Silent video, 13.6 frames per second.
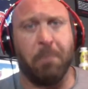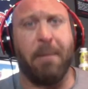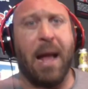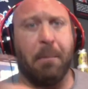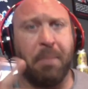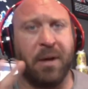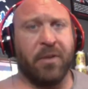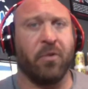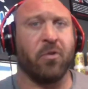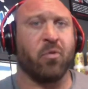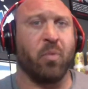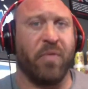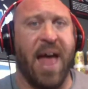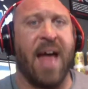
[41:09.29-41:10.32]
bag bundles
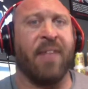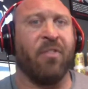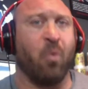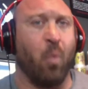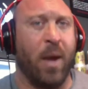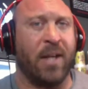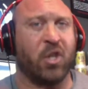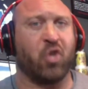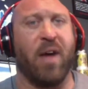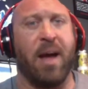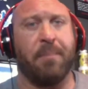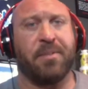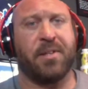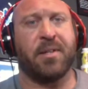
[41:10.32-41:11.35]
with that and the weight
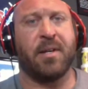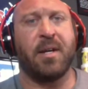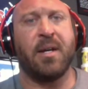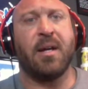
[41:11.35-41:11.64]
straps,